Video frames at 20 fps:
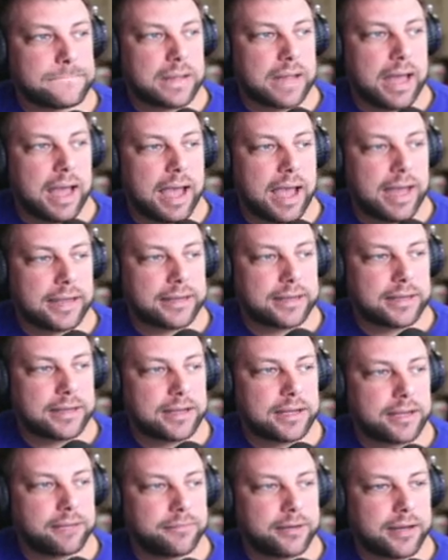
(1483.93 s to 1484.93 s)
I can
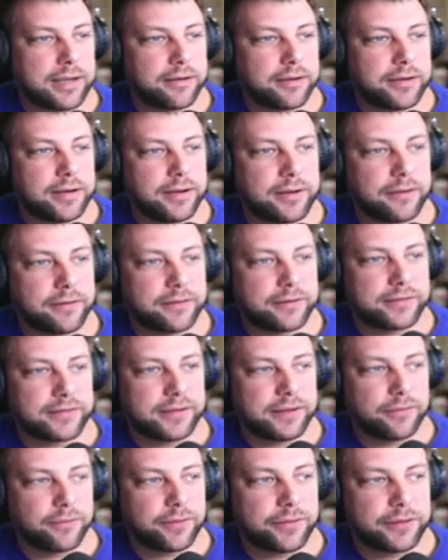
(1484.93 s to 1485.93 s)
come down here and say,
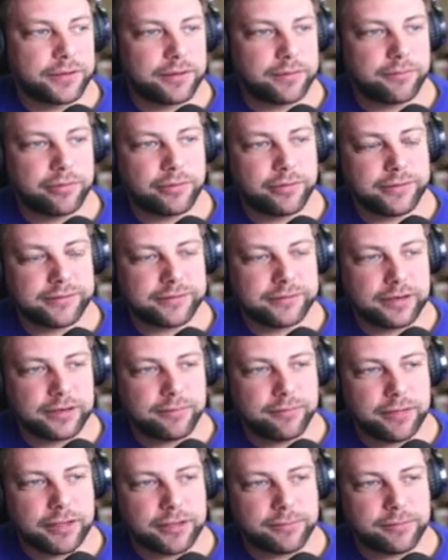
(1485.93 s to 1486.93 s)
well, the employee's going to
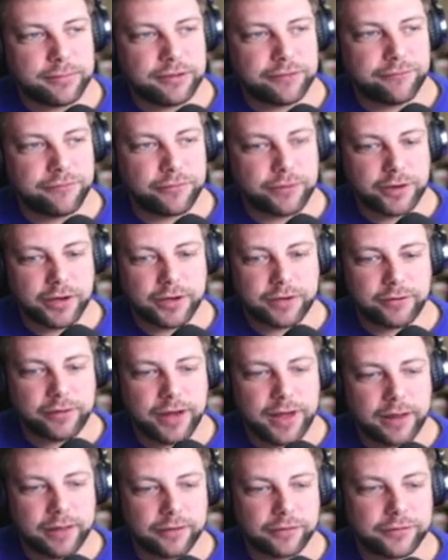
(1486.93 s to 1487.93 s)
make me
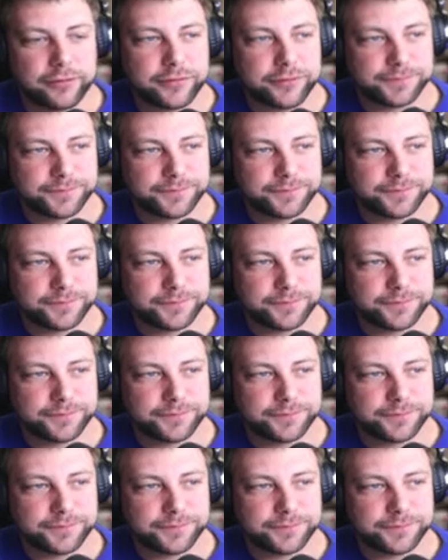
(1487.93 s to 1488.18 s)
$400.